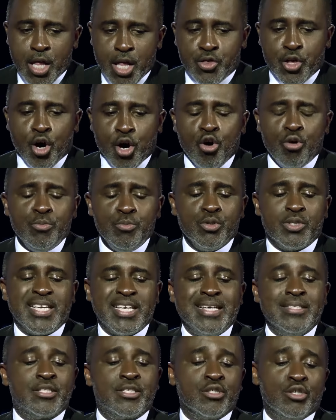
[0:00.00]
The home
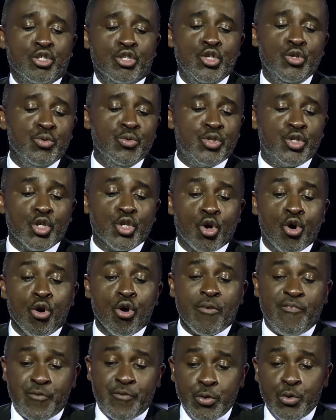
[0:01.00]
utensil used to
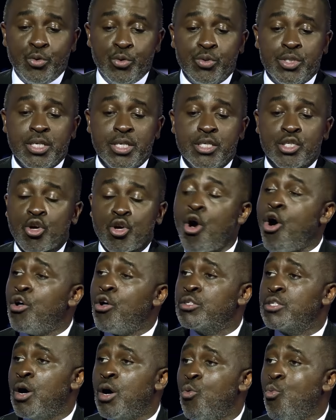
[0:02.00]
cook food is
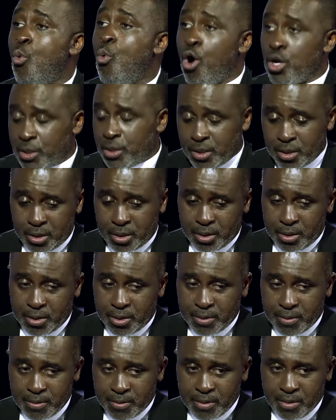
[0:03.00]
called a what?
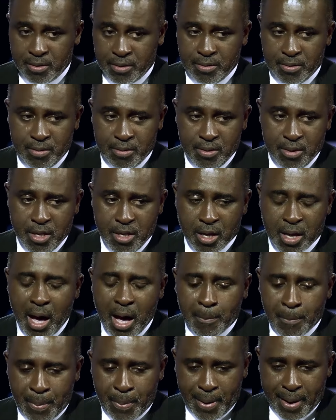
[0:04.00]

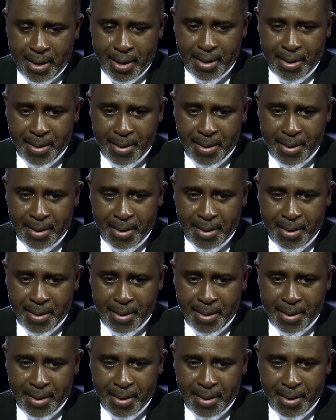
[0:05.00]
Cup,